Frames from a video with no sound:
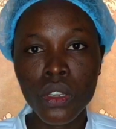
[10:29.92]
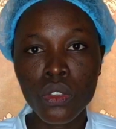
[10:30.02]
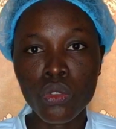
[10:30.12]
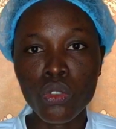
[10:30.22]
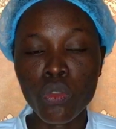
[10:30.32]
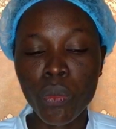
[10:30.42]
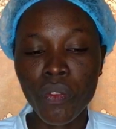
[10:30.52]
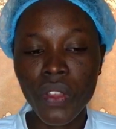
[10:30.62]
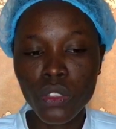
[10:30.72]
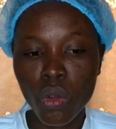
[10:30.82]
So to
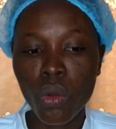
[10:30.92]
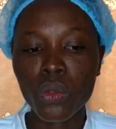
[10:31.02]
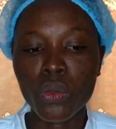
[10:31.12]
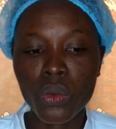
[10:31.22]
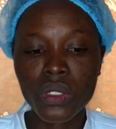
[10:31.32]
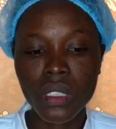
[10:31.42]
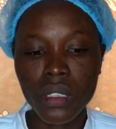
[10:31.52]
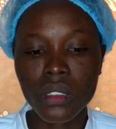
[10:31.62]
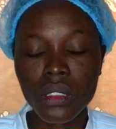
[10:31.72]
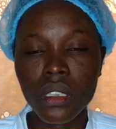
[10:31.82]
prevent all those
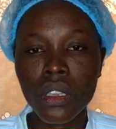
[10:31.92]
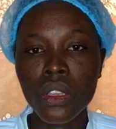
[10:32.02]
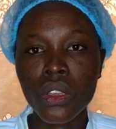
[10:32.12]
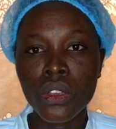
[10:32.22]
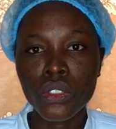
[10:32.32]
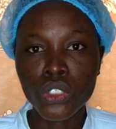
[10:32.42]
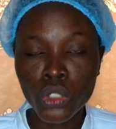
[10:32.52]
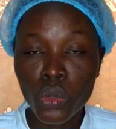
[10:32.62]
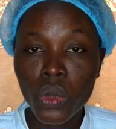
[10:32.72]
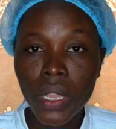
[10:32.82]
things,
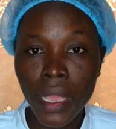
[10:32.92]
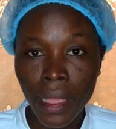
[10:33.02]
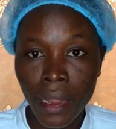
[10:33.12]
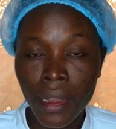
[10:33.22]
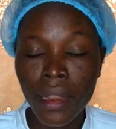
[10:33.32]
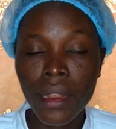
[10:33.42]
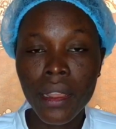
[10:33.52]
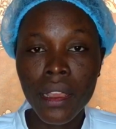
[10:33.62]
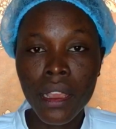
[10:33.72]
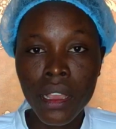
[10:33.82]
you can
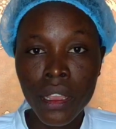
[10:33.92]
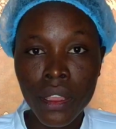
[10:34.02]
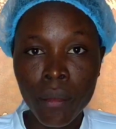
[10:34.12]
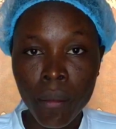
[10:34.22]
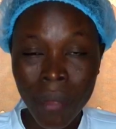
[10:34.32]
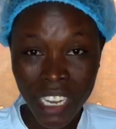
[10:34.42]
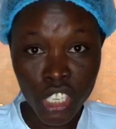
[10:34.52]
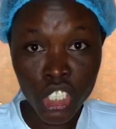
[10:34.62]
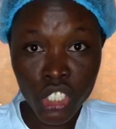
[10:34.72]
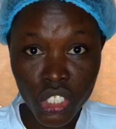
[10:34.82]

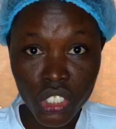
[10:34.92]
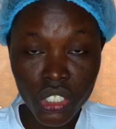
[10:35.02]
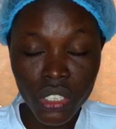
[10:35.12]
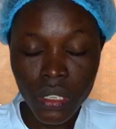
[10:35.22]
manage.